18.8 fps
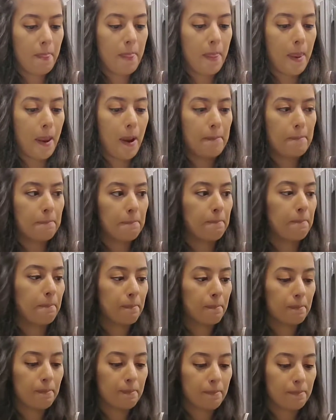
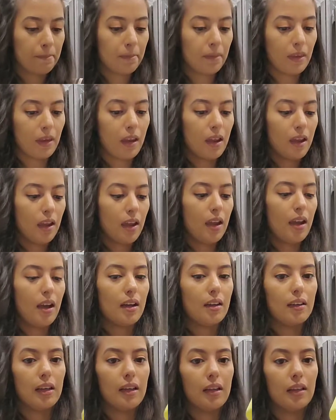
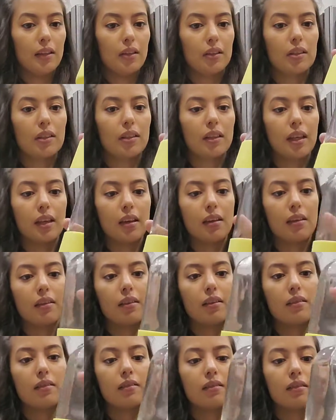And it looks like
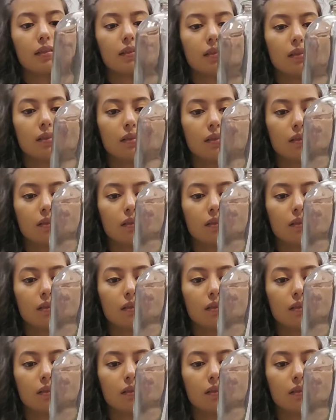this.